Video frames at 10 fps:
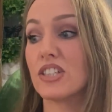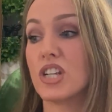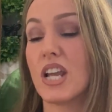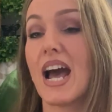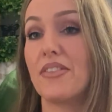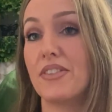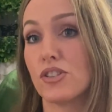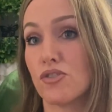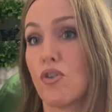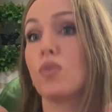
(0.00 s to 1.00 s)
that she had
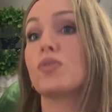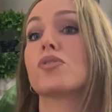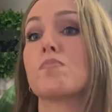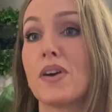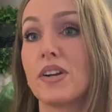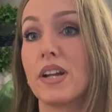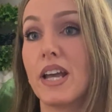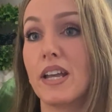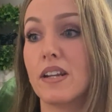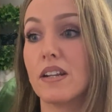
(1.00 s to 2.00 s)
this growth spurt
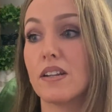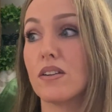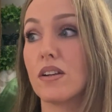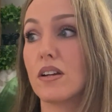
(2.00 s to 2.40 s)
in